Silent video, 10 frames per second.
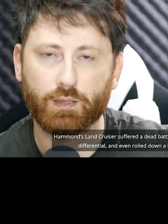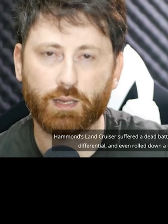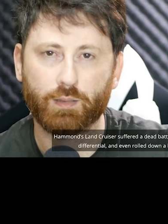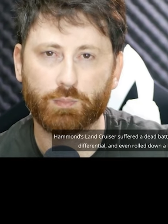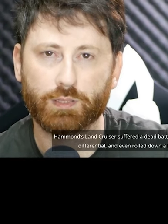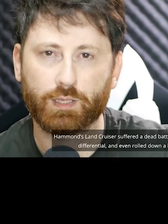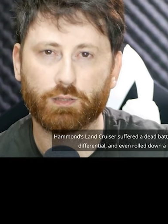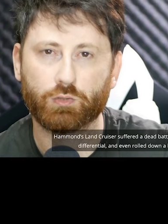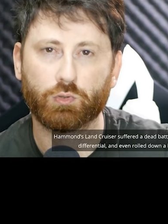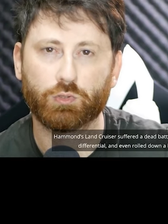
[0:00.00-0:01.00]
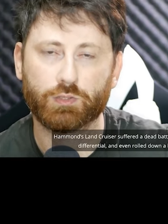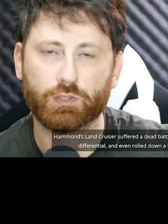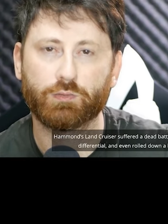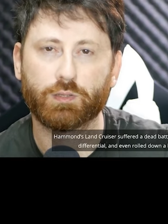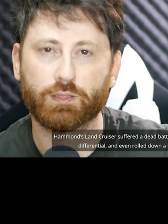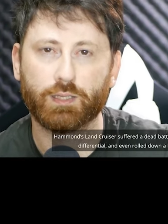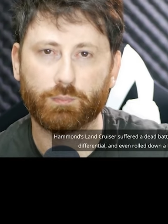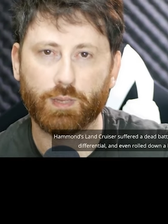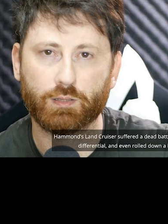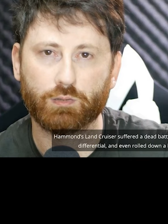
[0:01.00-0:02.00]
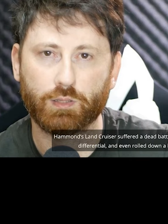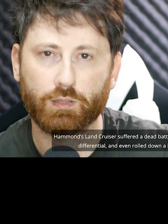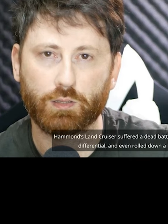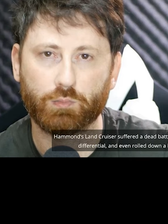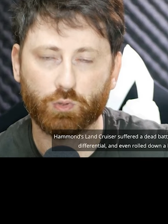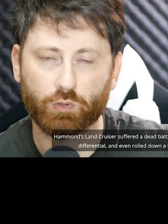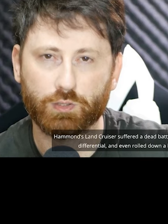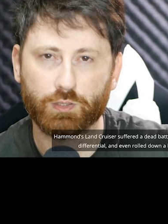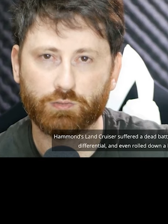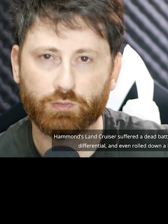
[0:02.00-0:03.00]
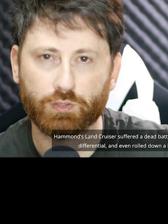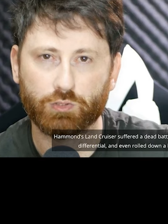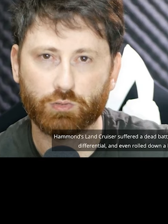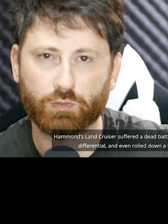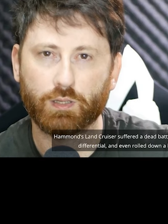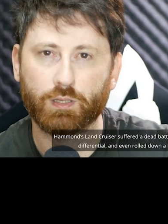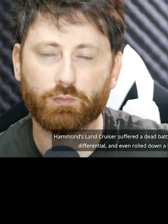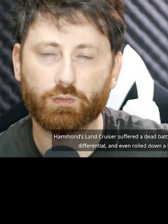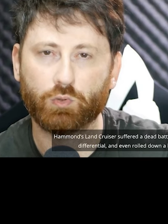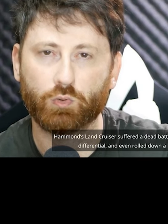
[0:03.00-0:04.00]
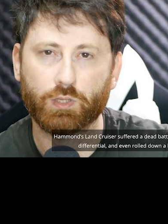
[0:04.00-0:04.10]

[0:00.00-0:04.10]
Hammond's Land Cruiser suffered a dead battery, a broken differential, and even rolled